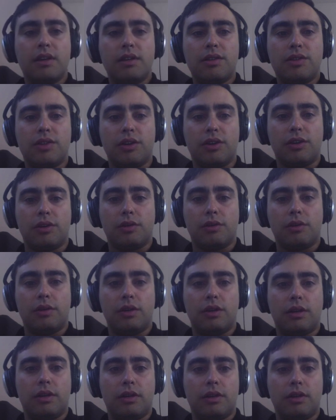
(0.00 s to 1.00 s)
So
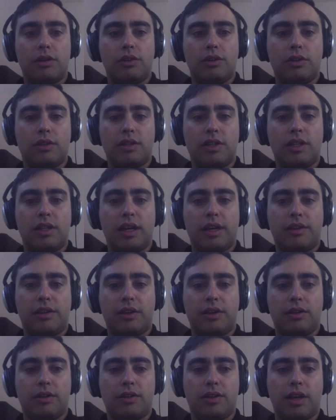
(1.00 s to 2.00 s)
you can see that
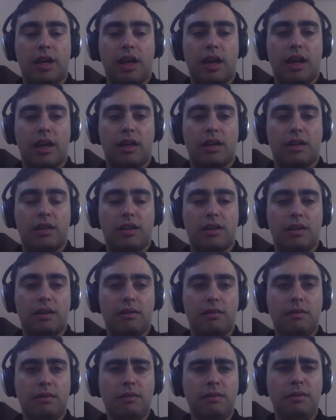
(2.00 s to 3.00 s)
there's
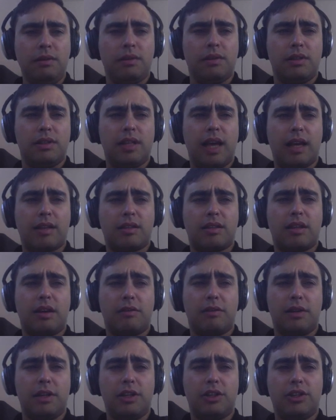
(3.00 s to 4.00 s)
task
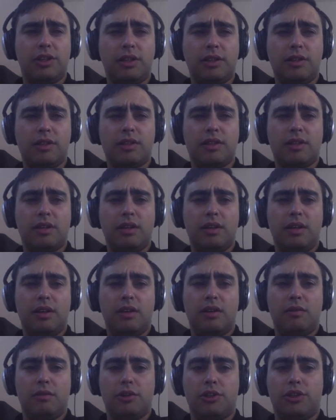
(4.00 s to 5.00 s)
definitions,
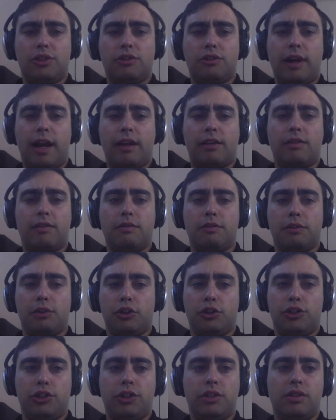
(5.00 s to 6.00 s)
which track the
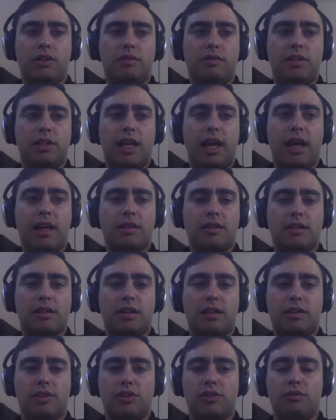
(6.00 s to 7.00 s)
versions of a task
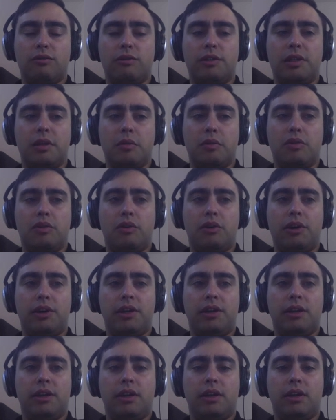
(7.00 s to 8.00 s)
as you
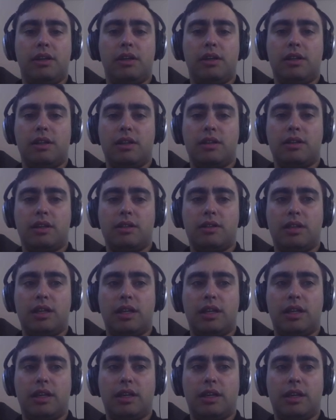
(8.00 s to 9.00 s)
redeploy an
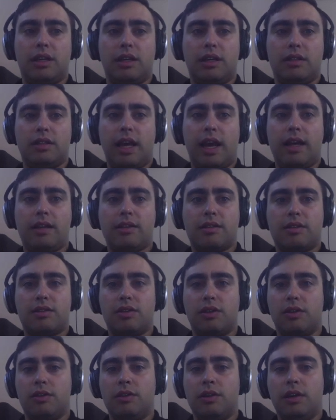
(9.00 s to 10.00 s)
existing task.
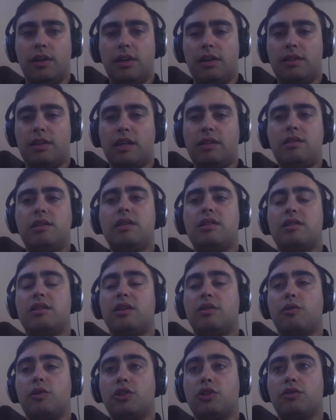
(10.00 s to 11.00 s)
So that's
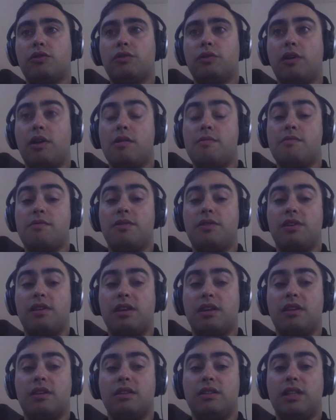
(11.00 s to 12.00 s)
distinguished from the
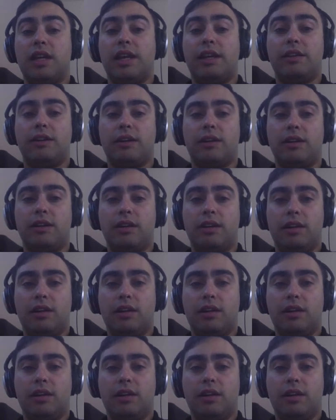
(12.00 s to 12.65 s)
container.